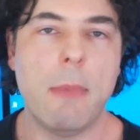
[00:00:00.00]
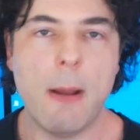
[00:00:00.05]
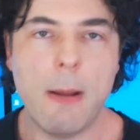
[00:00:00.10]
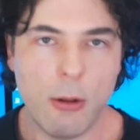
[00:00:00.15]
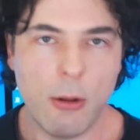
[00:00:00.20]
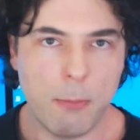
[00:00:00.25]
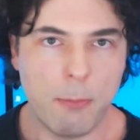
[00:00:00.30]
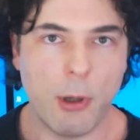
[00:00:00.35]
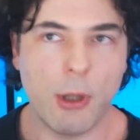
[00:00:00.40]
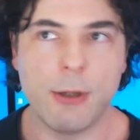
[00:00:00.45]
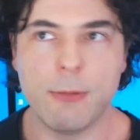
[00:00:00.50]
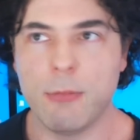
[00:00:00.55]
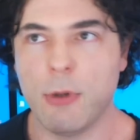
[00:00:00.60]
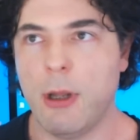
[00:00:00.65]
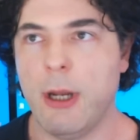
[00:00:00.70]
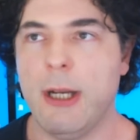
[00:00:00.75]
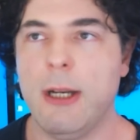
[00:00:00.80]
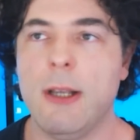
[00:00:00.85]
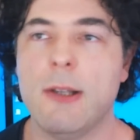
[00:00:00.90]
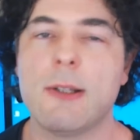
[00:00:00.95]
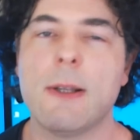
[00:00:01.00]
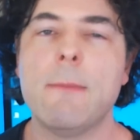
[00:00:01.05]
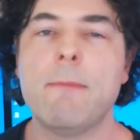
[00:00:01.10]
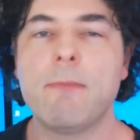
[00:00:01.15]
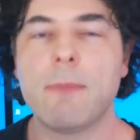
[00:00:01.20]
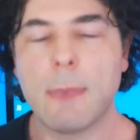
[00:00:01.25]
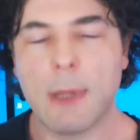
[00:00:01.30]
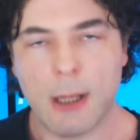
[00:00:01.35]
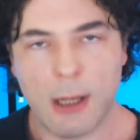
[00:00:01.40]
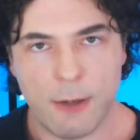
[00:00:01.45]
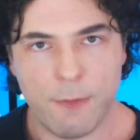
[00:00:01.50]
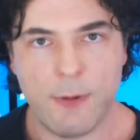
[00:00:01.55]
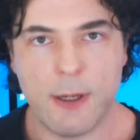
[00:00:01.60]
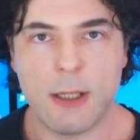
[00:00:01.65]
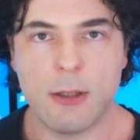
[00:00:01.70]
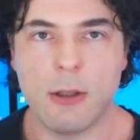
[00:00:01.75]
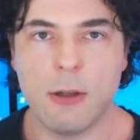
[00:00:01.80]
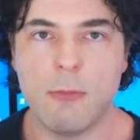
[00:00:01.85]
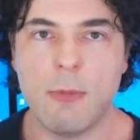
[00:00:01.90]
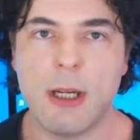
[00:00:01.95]
But bottom line is I
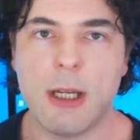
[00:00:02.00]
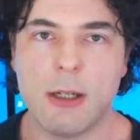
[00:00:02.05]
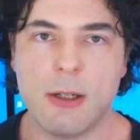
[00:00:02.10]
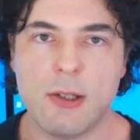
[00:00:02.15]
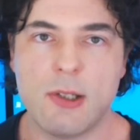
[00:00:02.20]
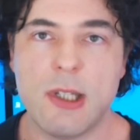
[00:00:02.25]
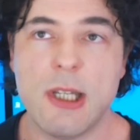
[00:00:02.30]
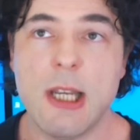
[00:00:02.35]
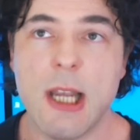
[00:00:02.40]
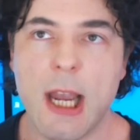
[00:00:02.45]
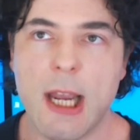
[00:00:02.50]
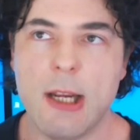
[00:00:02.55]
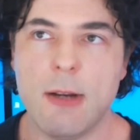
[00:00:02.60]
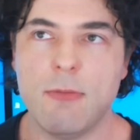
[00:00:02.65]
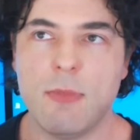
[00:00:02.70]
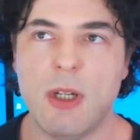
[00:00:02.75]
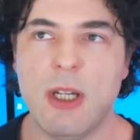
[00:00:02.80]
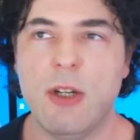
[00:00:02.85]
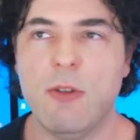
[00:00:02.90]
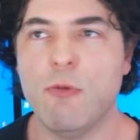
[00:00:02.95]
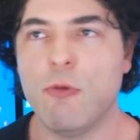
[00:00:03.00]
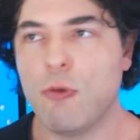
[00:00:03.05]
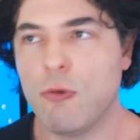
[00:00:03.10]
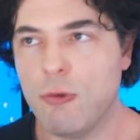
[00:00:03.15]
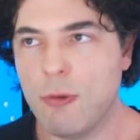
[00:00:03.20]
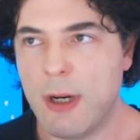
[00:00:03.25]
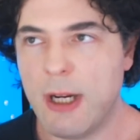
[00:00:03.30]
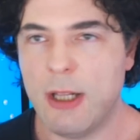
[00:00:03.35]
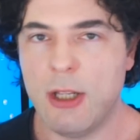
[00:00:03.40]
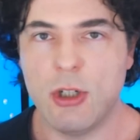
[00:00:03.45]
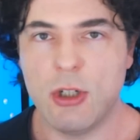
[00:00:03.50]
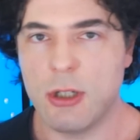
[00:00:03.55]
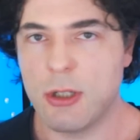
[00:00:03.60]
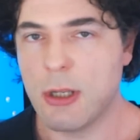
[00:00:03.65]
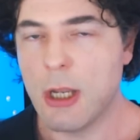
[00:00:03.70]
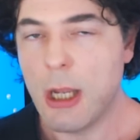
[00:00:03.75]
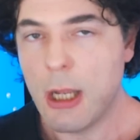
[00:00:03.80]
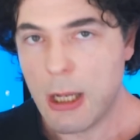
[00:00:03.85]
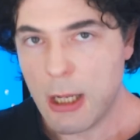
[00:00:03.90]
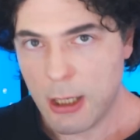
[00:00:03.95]
think that we're going to see AMD really
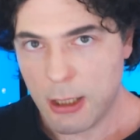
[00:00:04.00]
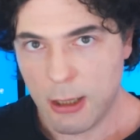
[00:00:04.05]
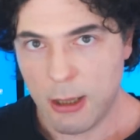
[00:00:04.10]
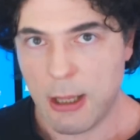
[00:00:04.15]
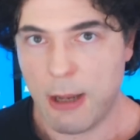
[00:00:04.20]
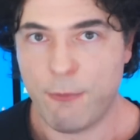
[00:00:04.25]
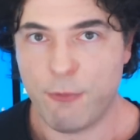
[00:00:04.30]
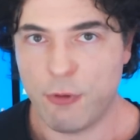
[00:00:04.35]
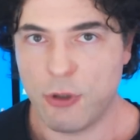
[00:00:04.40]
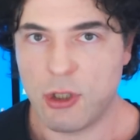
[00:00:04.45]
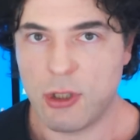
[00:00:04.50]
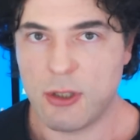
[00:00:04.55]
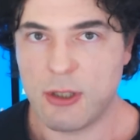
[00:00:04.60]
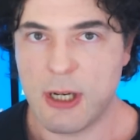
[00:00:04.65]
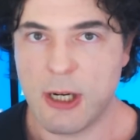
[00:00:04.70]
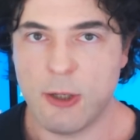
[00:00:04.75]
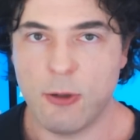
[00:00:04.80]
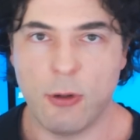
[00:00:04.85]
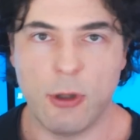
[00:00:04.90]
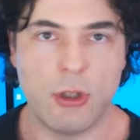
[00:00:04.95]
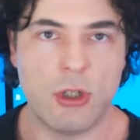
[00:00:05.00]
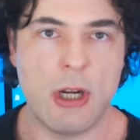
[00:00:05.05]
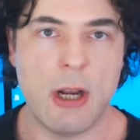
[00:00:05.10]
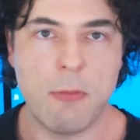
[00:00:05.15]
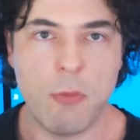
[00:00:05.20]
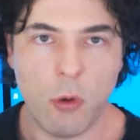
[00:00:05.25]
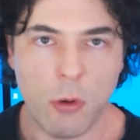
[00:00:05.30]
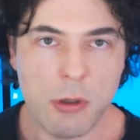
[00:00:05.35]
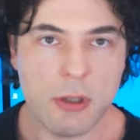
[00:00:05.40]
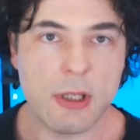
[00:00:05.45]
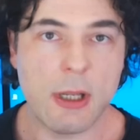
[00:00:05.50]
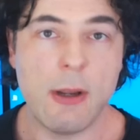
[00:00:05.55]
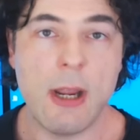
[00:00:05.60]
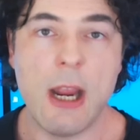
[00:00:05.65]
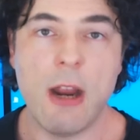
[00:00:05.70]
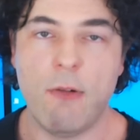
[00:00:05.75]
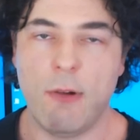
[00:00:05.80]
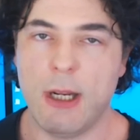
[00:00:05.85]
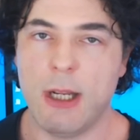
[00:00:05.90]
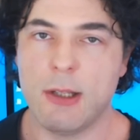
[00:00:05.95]
just leverage this technology. I'm also
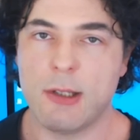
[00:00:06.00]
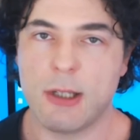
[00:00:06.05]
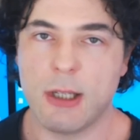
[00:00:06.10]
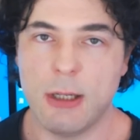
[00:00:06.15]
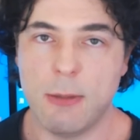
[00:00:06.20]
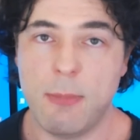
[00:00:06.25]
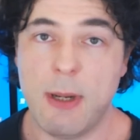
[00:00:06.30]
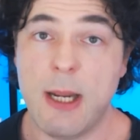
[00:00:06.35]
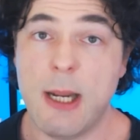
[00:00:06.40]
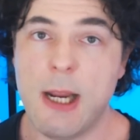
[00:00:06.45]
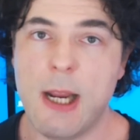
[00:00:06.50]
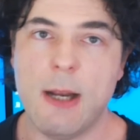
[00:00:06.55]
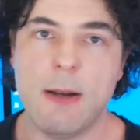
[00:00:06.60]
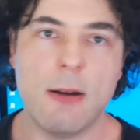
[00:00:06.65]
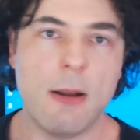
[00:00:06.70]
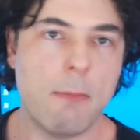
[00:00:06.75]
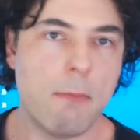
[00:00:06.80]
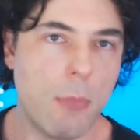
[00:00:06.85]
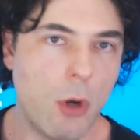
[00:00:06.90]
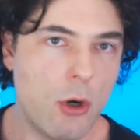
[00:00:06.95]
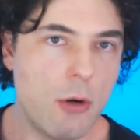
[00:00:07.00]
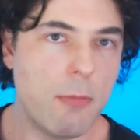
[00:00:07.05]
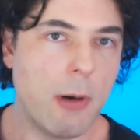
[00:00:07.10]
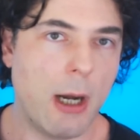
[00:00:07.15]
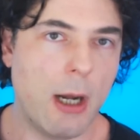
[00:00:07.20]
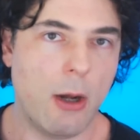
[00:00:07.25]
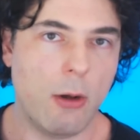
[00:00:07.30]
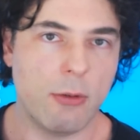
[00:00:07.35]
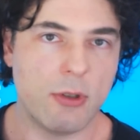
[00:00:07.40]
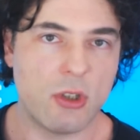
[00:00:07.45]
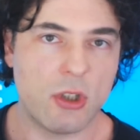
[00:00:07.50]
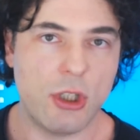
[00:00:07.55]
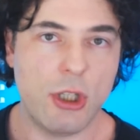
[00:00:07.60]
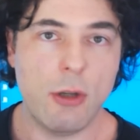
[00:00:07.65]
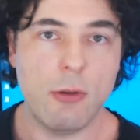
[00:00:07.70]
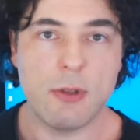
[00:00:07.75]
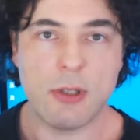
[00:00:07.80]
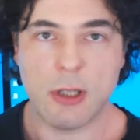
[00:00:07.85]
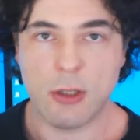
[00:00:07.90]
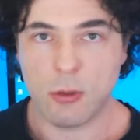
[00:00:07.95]
hearing it's going to be in mobile
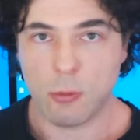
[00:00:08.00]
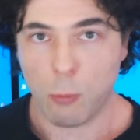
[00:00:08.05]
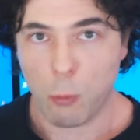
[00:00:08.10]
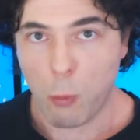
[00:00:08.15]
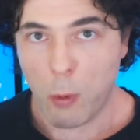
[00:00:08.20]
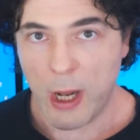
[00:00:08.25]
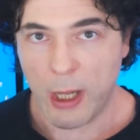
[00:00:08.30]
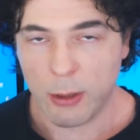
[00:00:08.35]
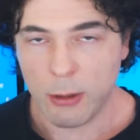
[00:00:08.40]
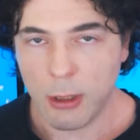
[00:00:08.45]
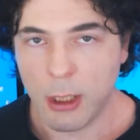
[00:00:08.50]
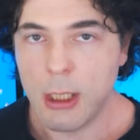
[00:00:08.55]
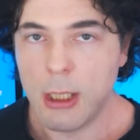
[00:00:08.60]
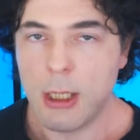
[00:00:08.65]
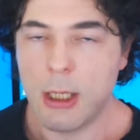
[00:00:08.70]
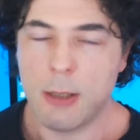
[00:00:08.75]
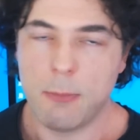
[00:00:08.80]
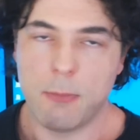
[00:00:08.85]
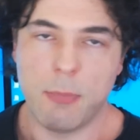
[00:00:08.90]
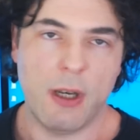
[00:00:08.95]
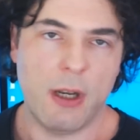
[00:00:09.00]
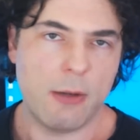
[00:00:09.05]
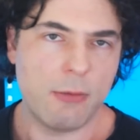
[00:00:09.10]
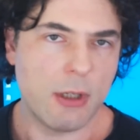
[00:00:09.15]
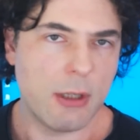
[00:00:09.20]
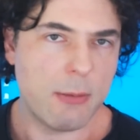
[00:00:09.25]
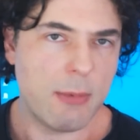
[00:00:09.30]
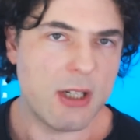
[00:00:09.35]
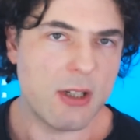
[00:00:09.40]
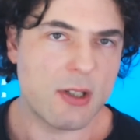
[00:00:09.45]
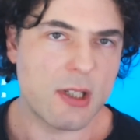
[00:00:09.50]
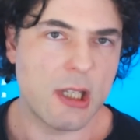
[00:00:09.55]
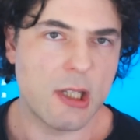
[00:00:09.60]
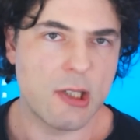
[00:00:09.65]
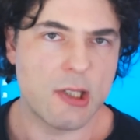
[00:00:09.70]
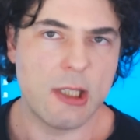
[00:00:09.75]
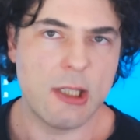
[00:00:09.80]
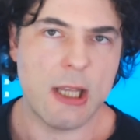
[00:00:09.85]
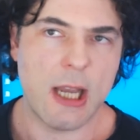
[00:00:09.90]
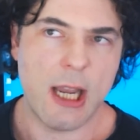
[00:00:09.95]
SKUs as well, but I'm going to be
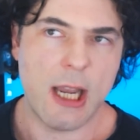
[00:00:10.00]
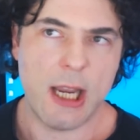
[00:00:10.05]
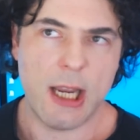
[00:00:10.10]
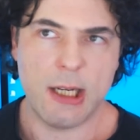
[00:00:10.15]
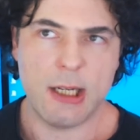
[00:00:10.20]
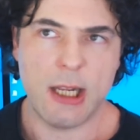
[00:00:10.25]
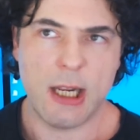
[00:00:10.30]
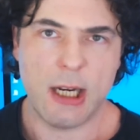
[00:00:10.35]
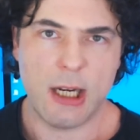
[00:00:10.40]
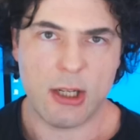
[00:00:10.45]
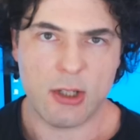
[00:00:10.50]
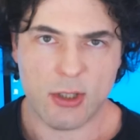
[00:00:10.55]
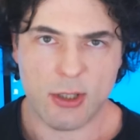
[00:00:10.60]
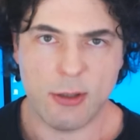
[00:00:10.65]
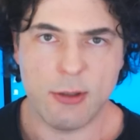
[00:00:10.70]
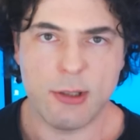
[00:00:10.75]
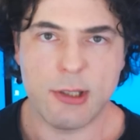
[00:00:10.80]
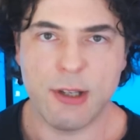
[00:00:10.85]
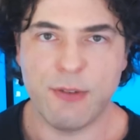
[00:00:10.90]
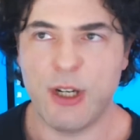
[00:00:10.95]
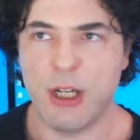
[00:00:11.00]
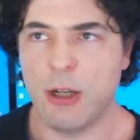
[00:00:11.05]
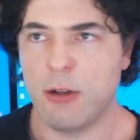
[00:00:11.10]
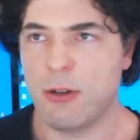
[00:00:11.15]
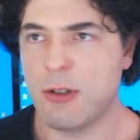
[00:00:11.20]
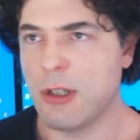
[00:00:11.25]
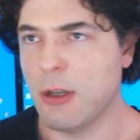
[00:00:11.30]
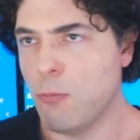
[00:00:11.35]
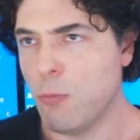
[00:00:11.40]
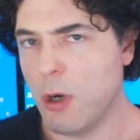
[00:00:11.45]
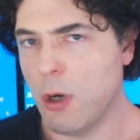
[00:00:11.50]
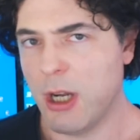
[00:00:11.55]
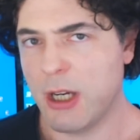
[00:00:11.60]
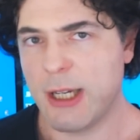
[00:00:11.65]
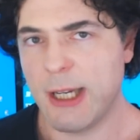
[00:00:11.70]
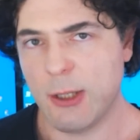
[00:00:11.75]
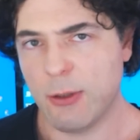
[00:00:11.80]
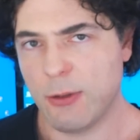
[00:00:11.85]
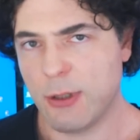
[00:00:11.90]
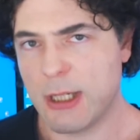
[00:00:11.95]
discussing that in an exclusive video because I'm
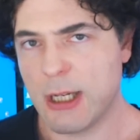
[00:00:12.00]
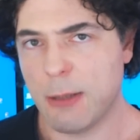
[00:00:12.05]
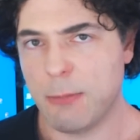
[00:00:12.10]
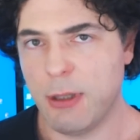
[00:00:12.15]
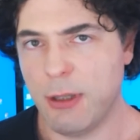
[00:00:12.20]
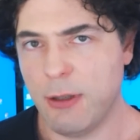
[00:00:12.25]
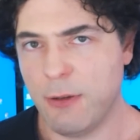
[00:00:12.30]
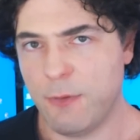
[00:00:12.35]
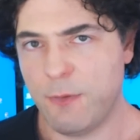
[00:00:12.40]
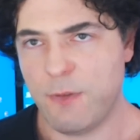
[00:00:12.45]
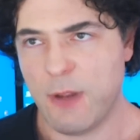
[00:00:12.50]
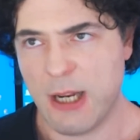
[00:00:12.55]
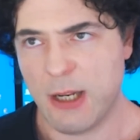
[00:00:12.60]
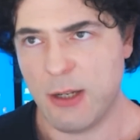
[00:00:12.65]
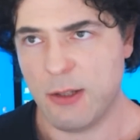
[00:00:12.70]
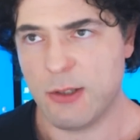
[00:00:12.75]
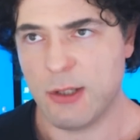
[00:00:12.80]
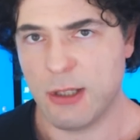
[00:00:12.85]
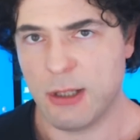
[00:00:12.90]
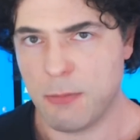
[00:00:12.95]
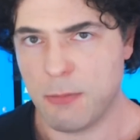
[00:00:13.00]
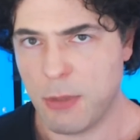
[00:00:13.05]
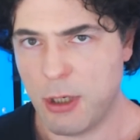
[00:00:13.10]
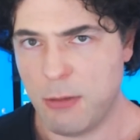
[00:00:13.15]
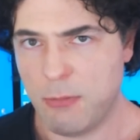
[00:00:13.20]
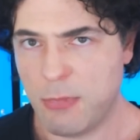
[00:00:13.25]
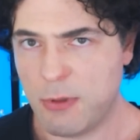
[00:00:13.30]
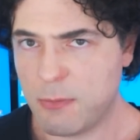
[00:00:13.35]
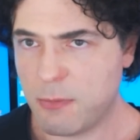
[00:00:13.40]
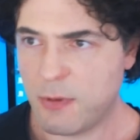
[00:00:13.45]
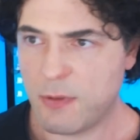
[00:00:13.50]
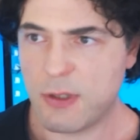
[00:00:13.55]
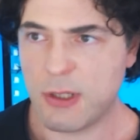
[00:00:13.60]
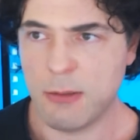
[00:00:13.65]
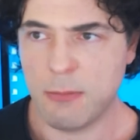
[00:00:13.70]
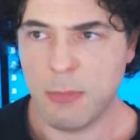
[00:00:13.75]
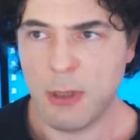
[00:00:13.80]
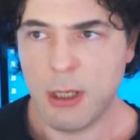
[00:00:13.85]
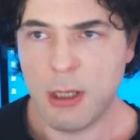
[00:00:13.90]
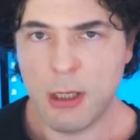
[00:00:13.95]
working on a couple of things at the moment with
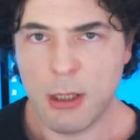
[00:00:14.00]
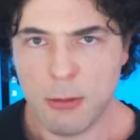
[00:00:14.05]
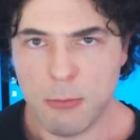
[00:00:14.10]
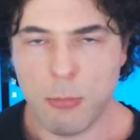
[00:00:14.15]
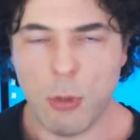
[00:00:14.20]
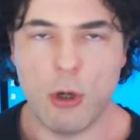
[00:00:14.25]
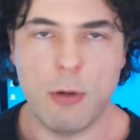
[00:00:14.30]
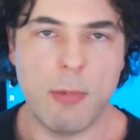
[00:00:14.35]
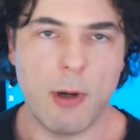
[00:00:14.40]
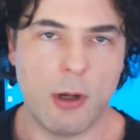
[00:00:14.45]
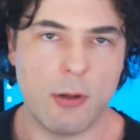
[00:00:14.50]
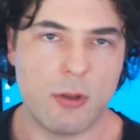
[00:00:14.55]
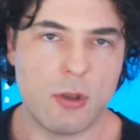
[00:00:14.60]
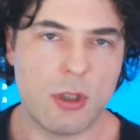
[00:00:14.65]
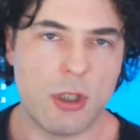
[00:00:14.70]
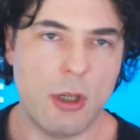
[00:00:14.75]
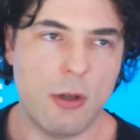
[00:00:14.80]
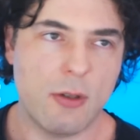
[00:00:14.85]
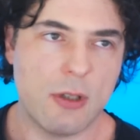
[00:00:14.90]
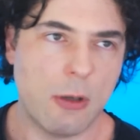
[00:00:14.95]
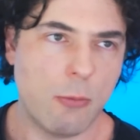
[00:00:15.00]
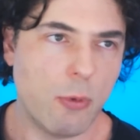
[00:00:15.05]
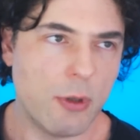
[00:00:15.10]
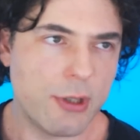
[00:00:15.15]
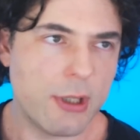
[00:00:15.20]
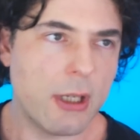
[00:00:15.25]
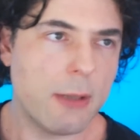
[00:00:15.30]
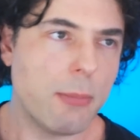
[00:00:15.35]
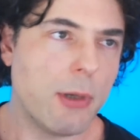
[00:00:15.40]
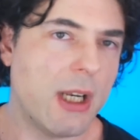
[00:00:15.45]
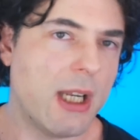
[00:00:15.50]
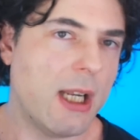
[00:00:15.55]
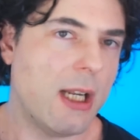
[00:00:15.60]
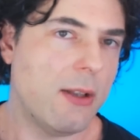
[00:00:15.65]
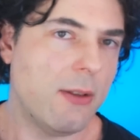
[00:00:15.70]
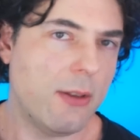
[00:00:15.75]
some mobile SKUs. I was going to put it in